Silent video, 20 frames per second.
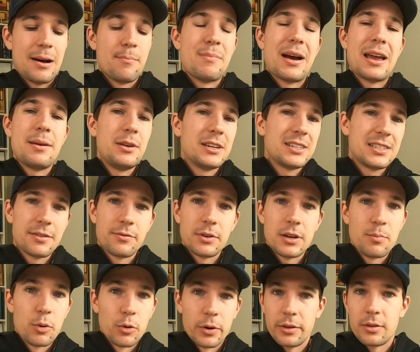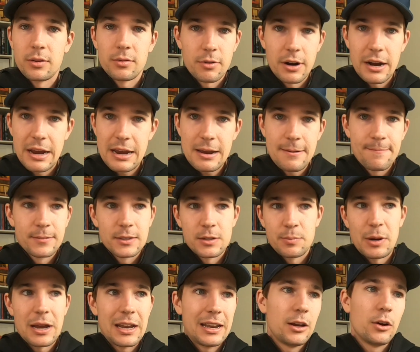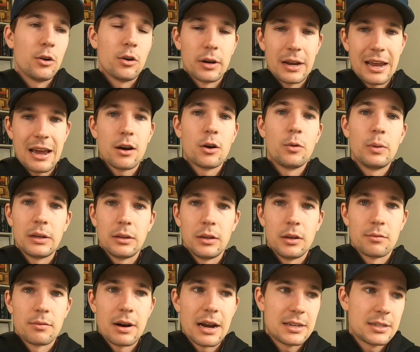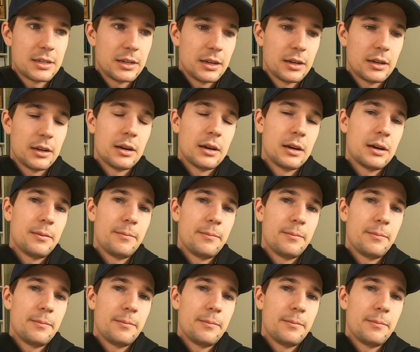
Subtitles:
maybe a 70.3, depending on how quickly you're racing it.